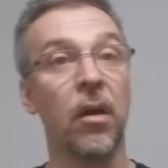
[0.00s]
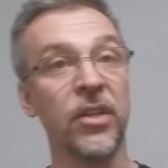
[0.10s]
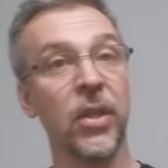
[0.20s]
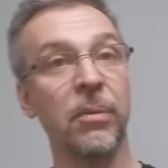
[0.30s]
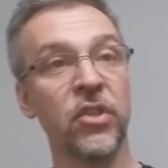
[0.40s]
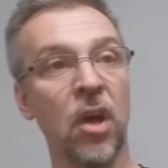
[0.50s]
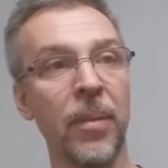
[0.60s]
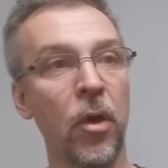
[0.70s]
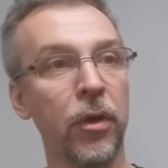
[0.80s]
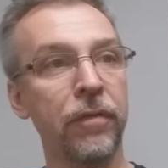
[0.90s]
Alright, so that was
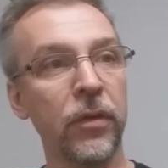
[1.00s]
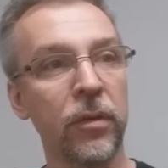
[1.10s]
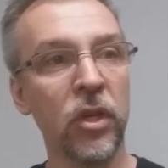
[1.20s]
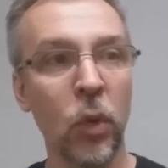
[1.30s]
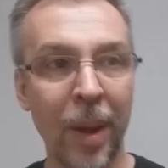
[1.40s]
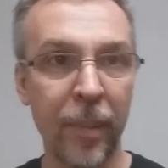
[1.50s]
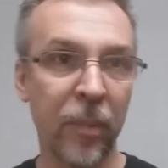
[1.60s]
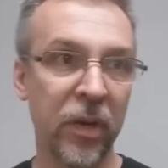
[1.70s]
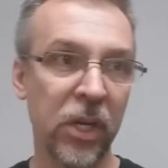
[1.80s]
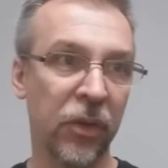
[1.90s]
Tom Elderfield. You might
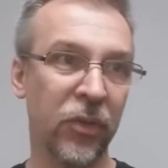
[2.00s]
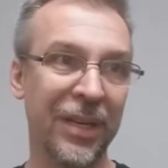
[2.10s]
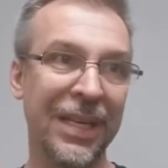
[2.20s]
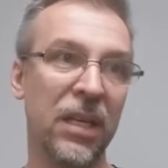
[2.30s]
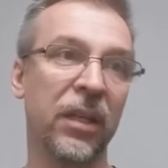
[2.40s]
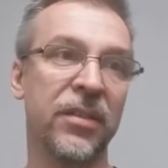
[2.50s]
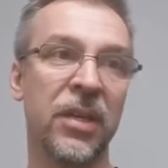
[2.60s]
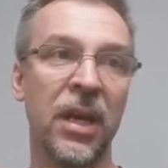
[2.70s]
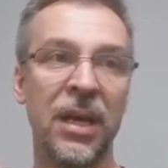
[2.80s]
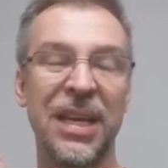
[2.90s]
remember he also did
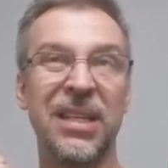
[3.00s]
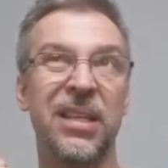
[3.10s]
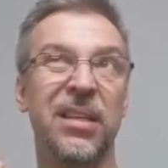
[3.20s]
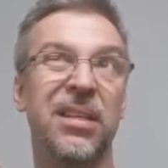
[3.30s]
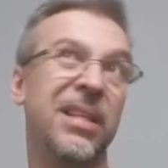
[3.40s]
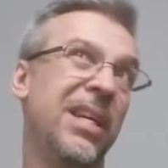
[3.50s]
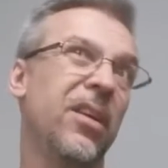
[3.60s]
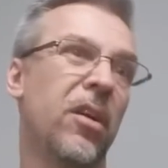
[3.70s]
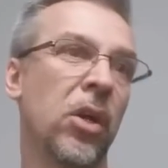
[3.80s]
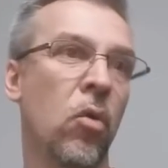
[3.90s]
Helix, he did
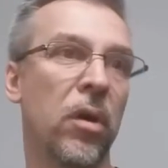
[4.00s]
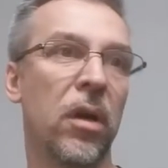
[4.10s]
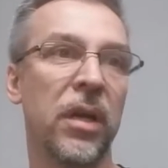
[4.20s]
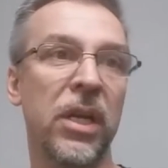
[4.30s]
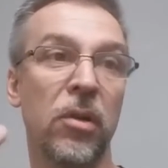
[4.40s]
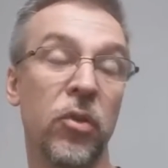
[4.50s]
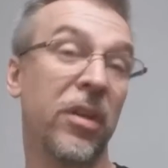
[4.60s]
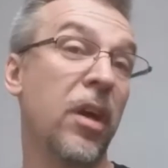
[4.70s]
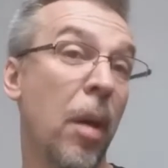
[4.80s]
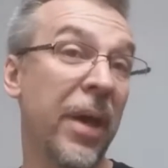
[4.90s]
TNR Corner, he also
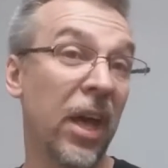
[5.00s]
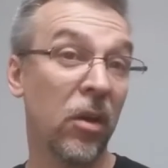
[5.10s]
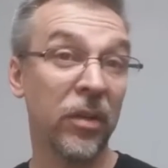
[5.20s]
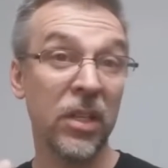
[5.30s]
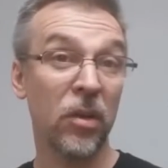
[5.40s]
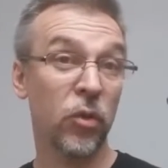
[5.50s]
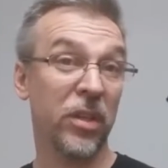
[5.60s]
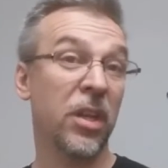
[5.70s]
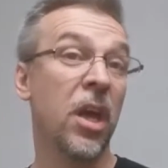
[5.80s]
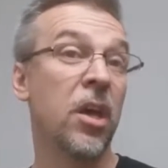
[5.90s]
did Upheld, he also
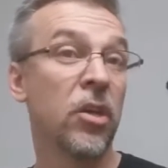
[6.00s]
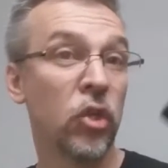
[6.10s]
did